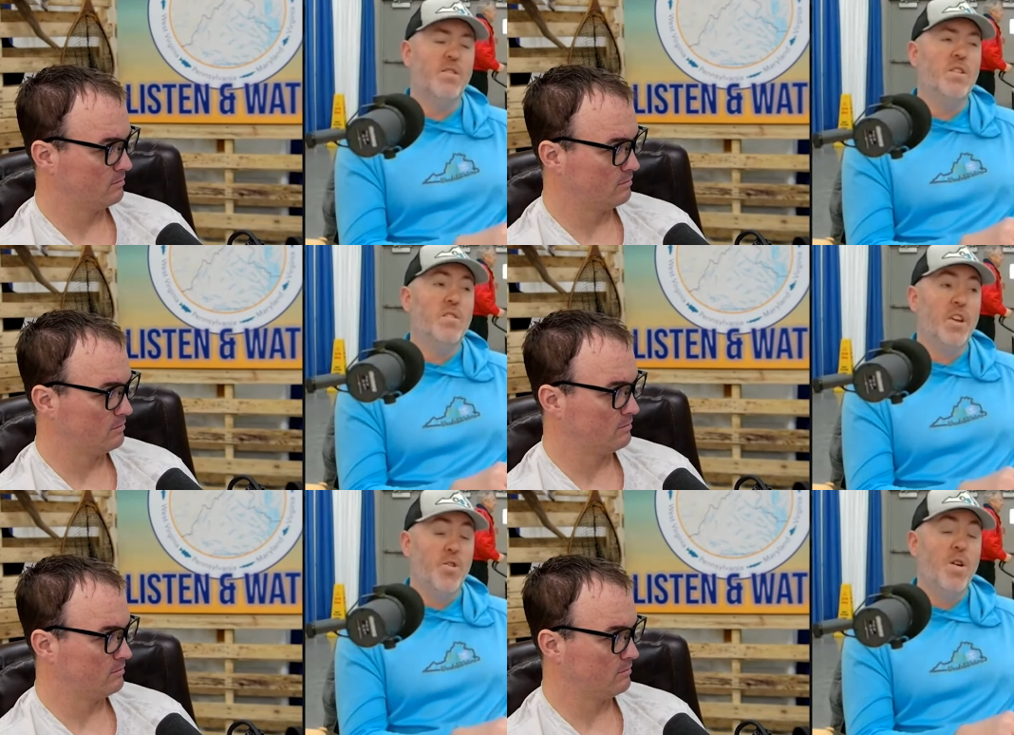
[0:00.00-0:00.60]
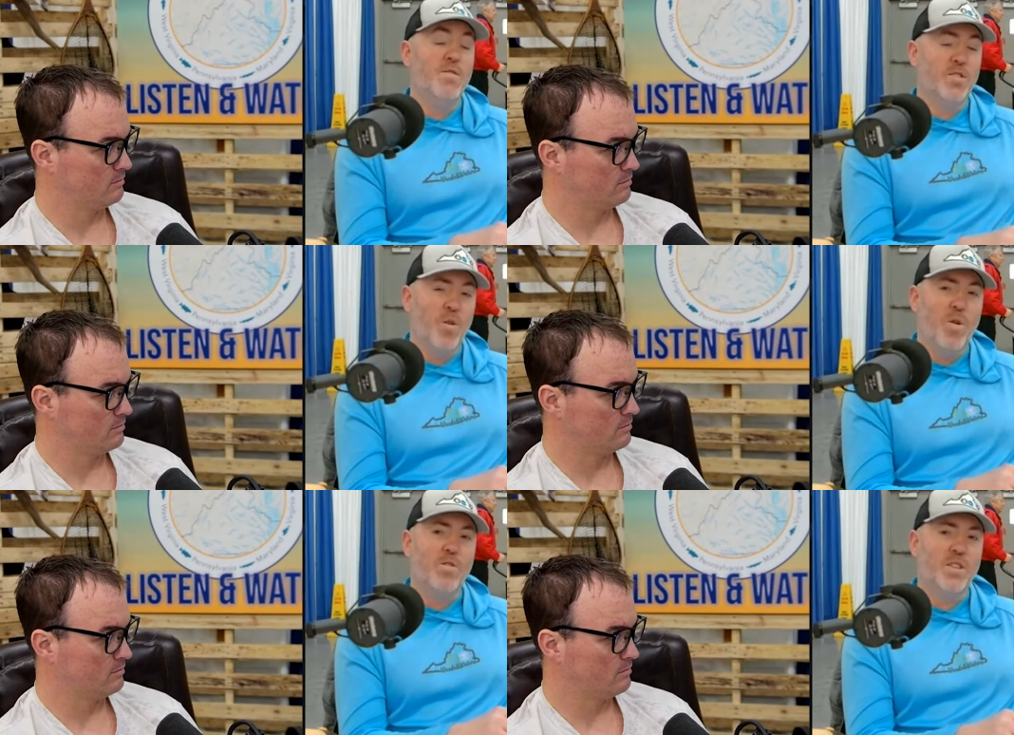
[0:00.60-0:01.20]
Speaker 1: is they do have a
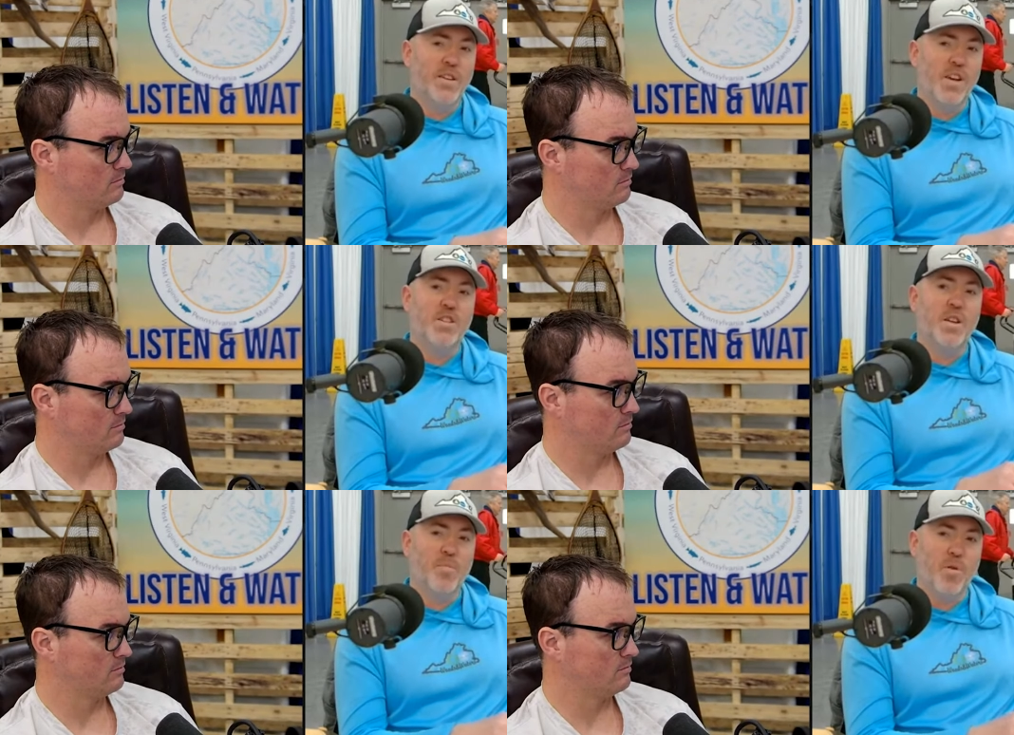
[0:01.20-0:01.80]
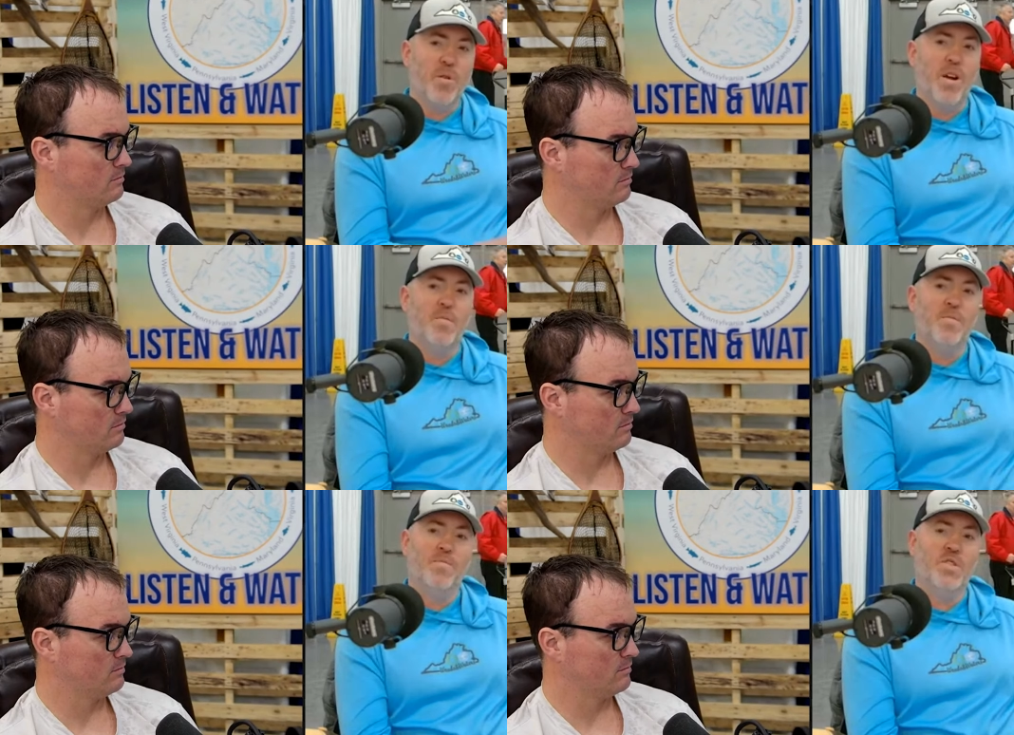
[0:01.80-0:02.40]
saltwater citation like
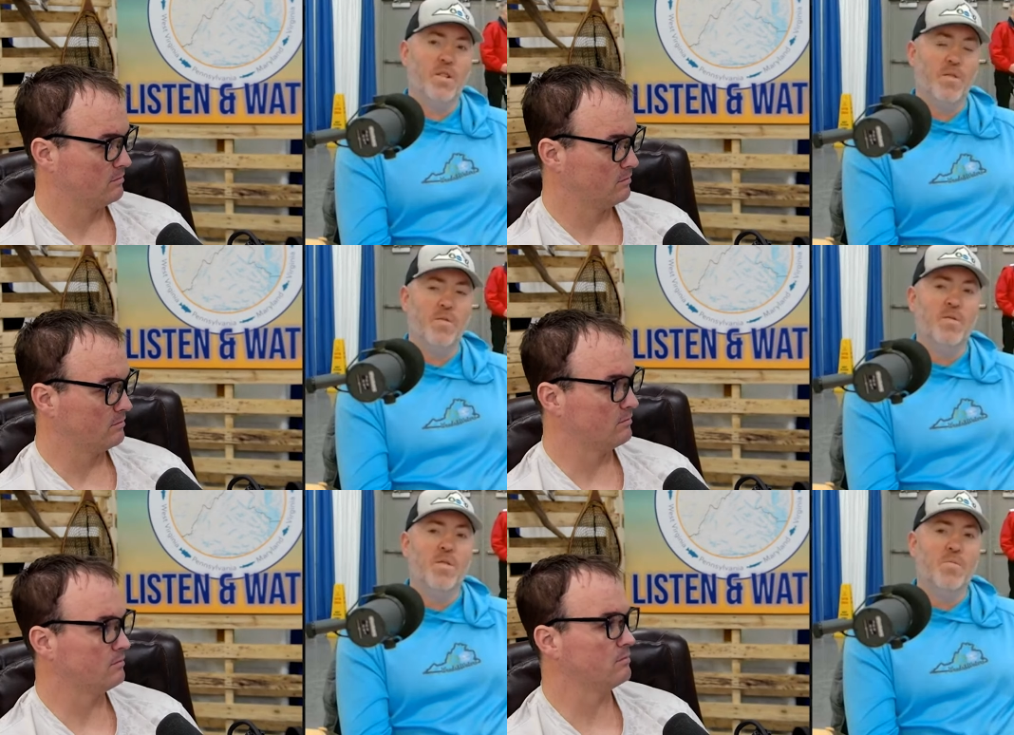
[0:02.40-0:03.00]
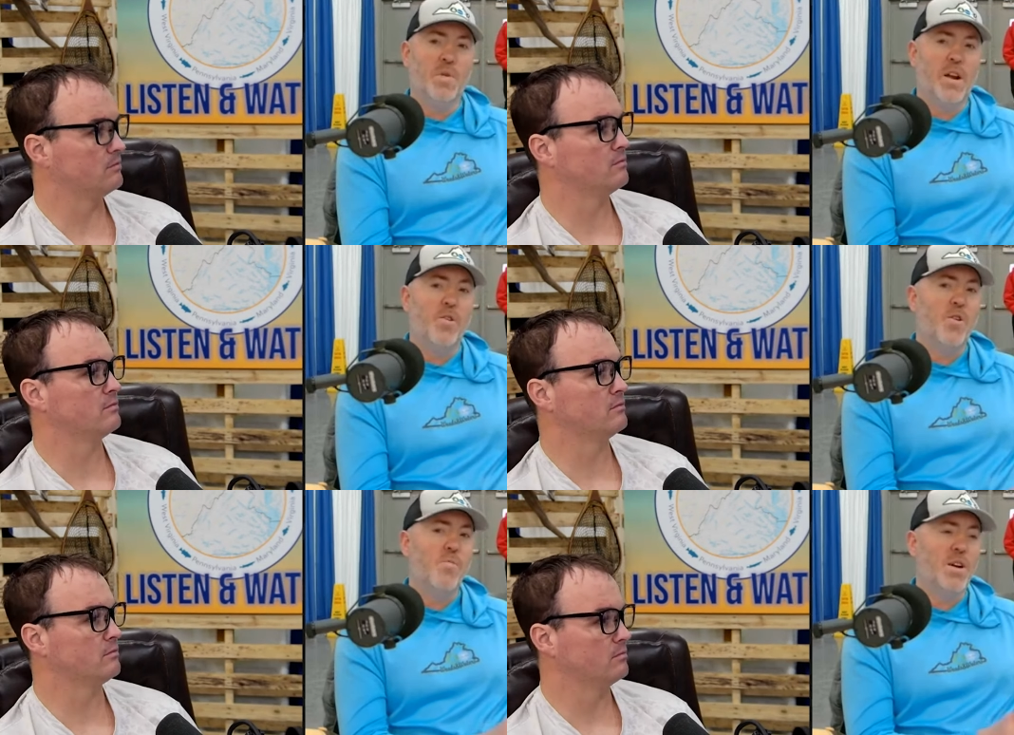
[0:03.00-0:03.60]
program. So, mm. but I
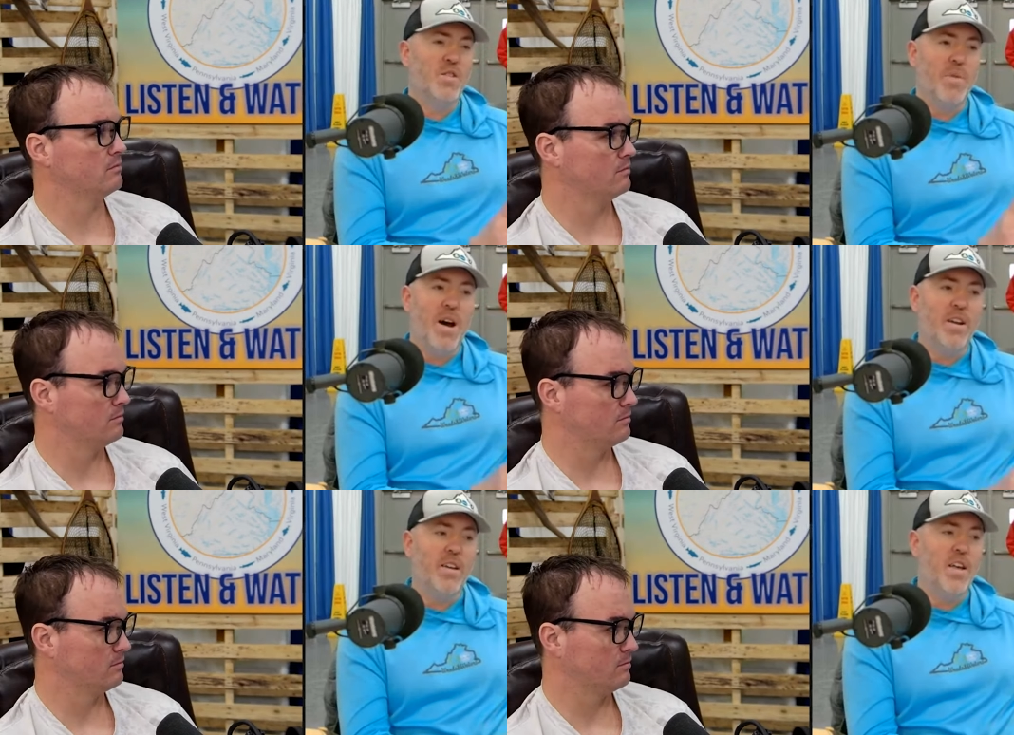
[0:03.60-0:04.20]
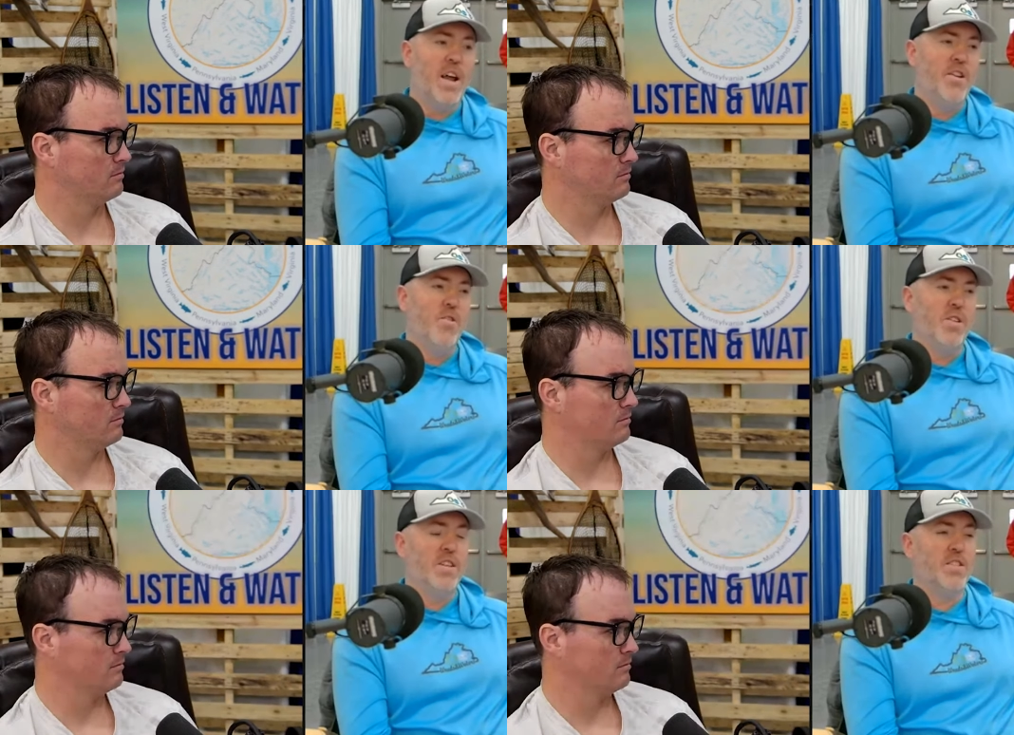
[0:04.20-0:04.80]
don't know mm. much about it, and I
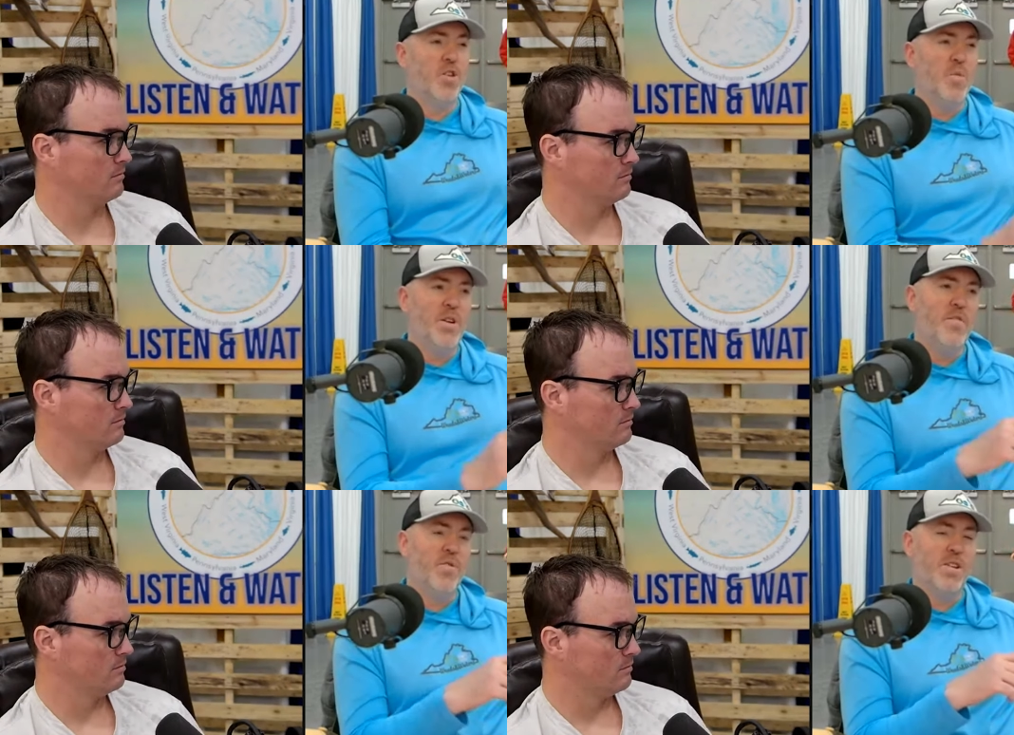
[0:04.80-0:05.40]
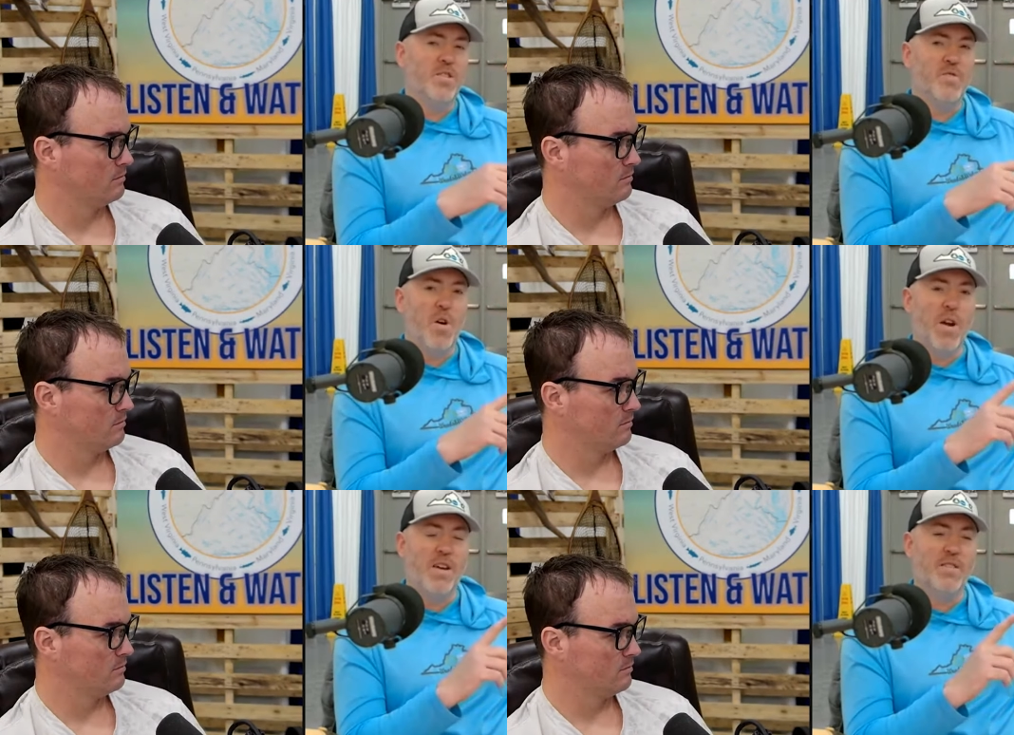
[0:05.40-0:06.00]
know that it's a little bit different as
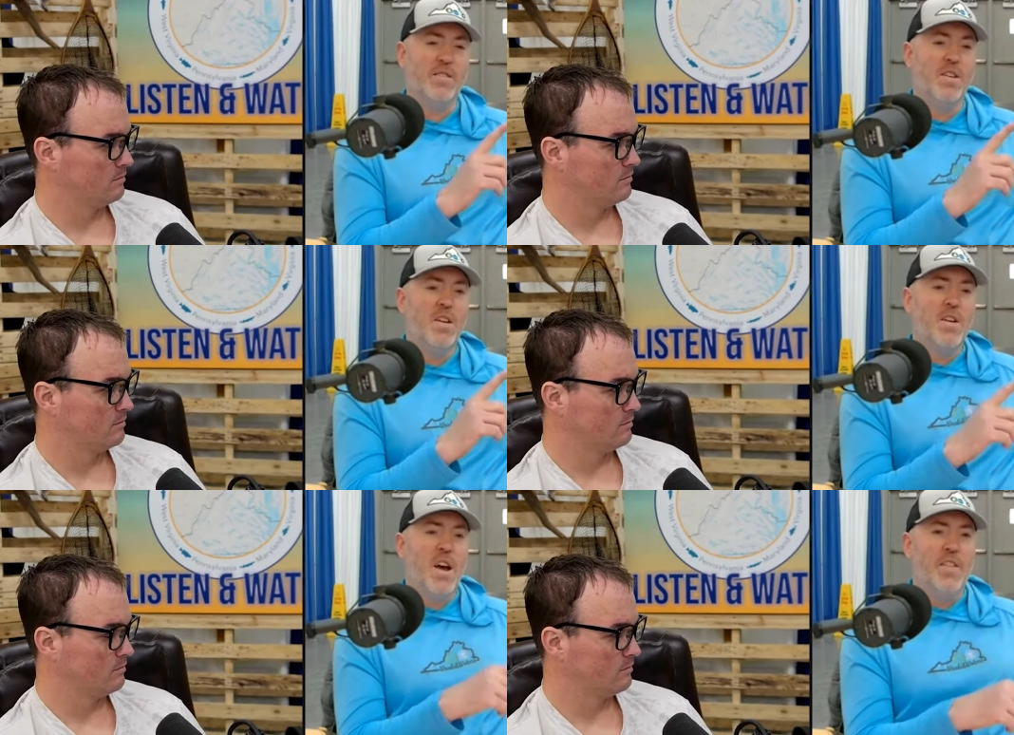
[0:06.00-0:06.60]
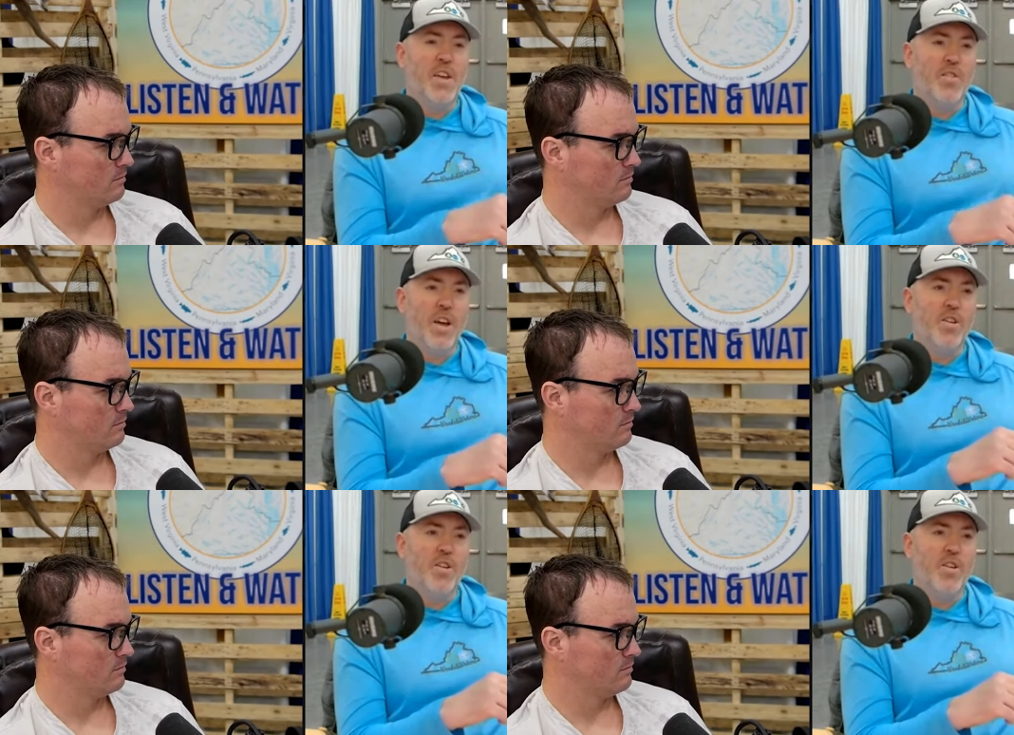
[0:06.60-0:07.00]
far as I think